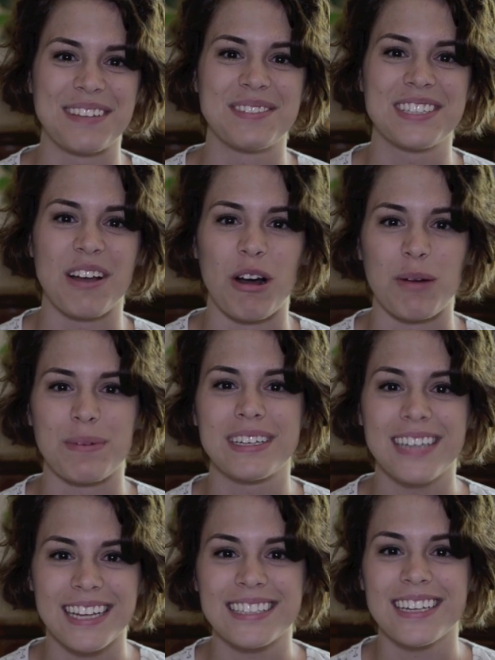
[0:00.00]
I'm sorry,
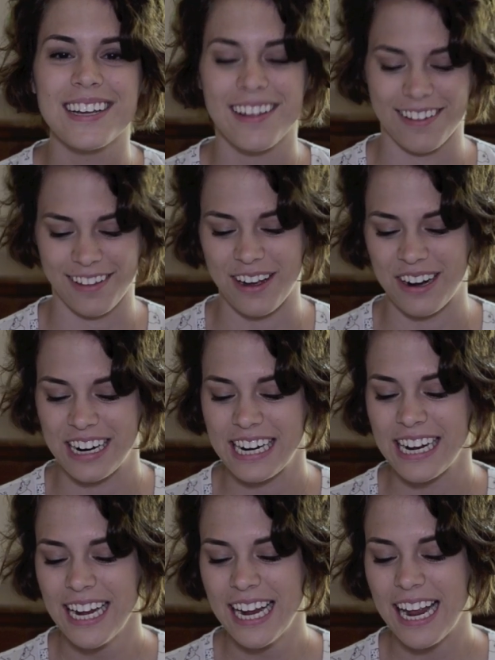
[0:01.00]
but Tessa,
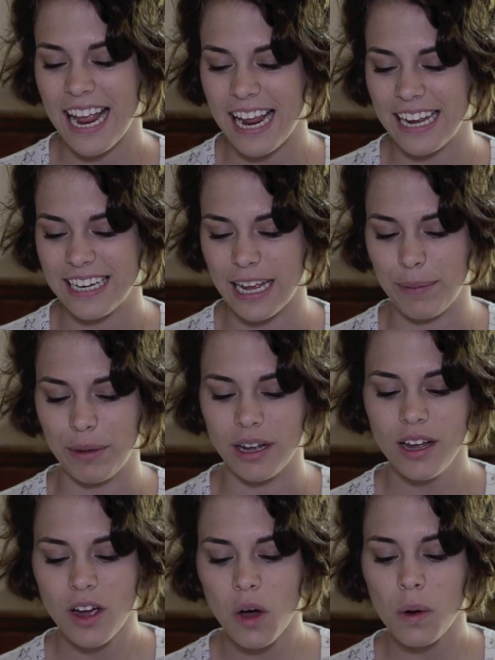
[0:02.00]
Clary, and
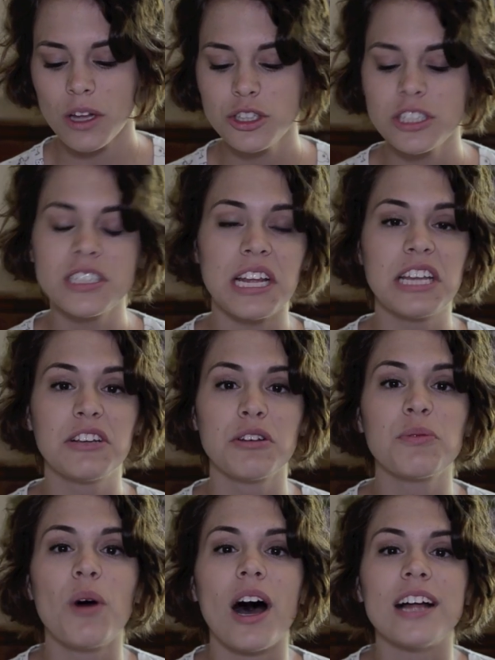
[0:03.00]
Emma. Well, I'll just stay here
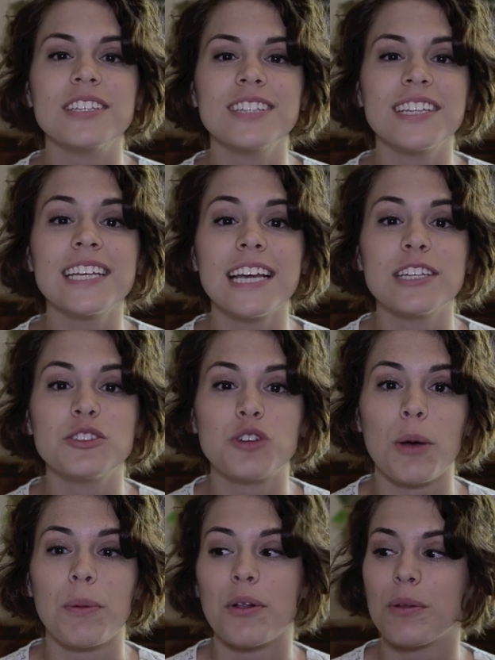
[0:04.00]
and watch and then get in
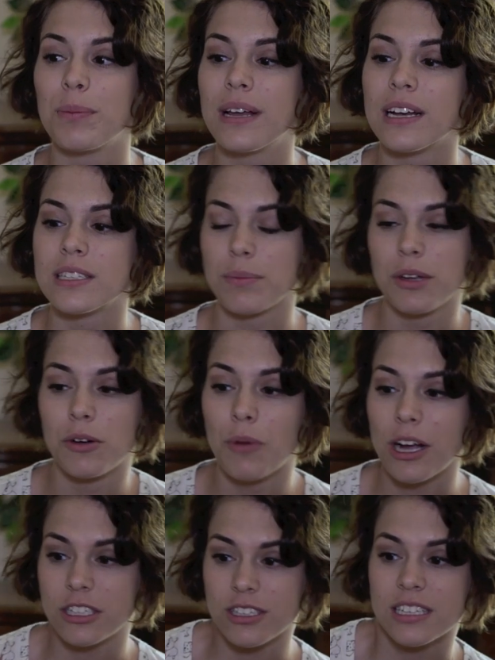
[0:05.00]
trouble because I'm gonna
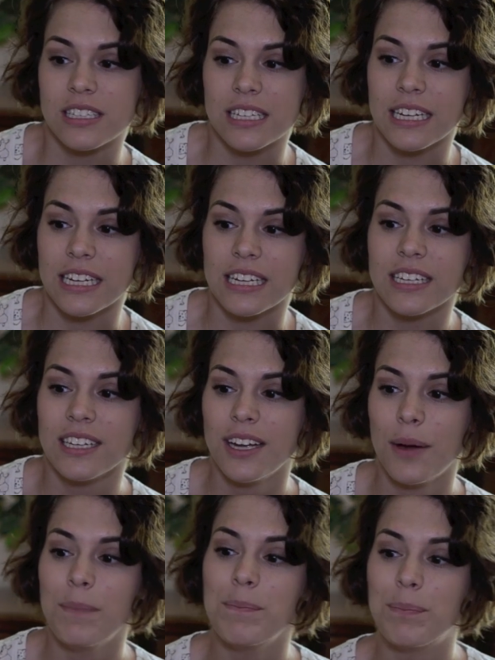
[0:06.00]
watch the scene,
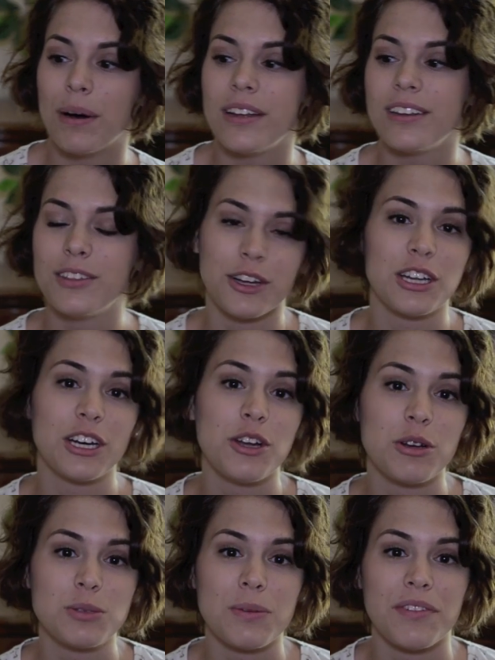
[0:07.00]
but they're gonna
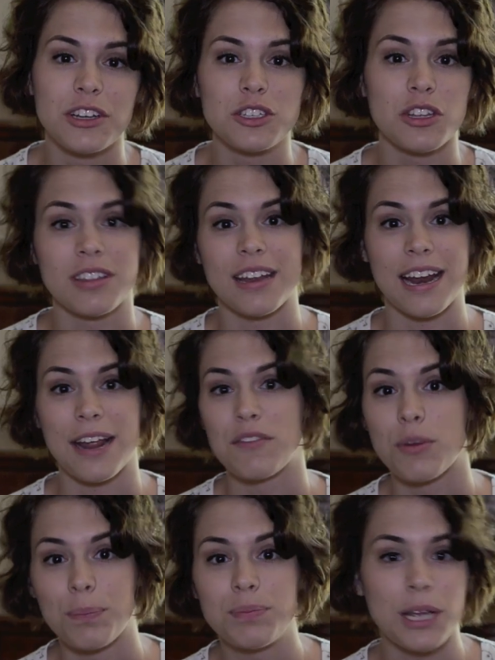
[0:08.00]
notice me eventually and then I
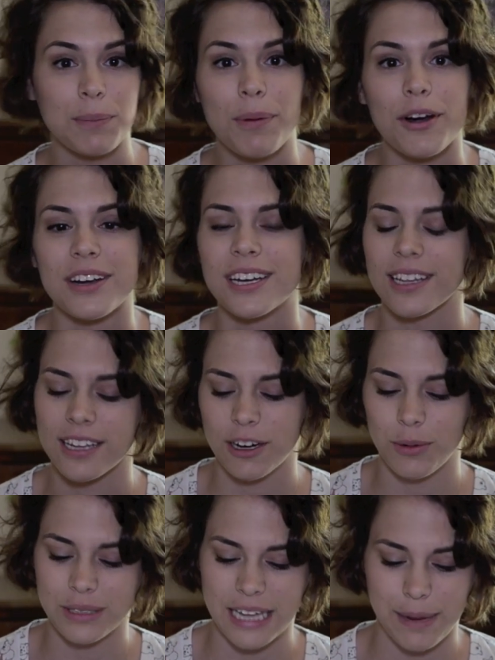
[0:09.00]
have to take part in it. Like,
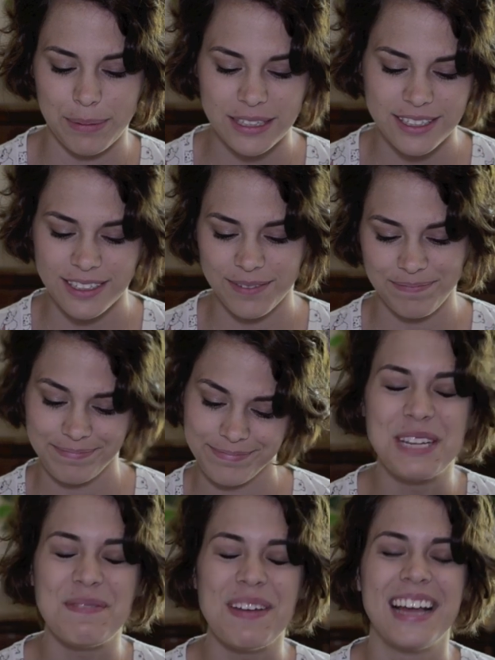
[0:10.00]
it always happens.
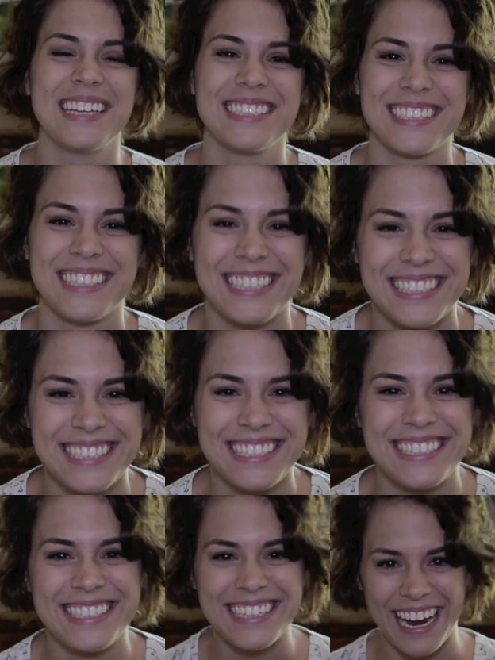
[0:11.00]
Sebastian gets
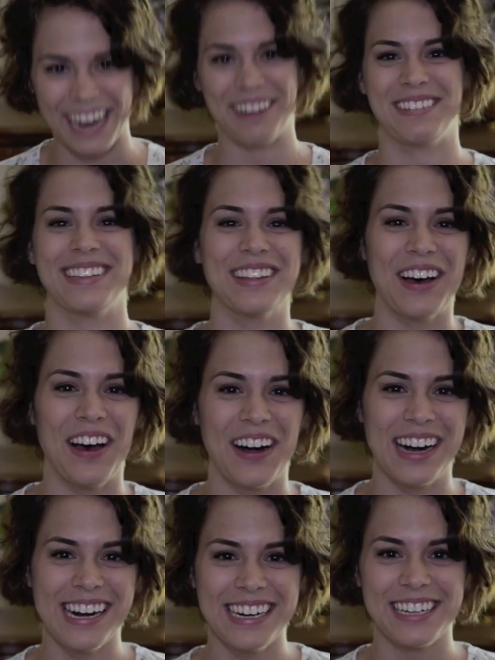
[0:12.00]
stabbed in the heart.